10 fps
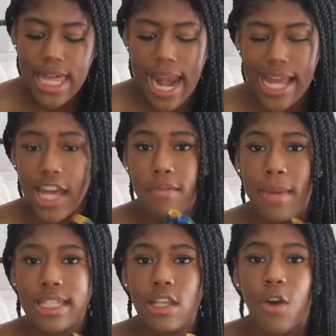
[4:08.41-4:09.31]
that I give
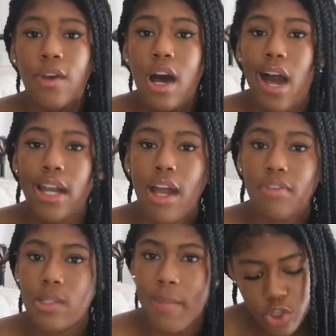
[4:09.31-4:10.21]
myself
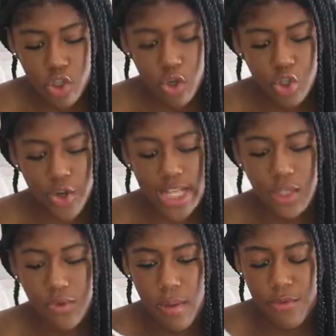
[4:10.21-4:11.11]
enough space. Little
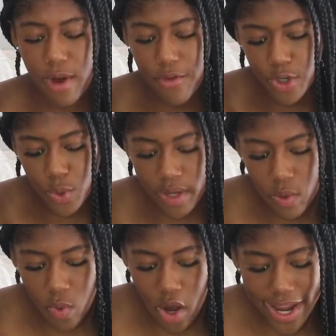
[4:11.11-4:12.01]
dress from Forever
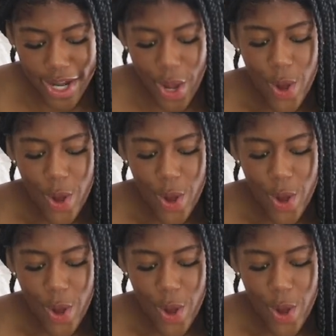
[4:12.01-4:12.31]
twenty-one,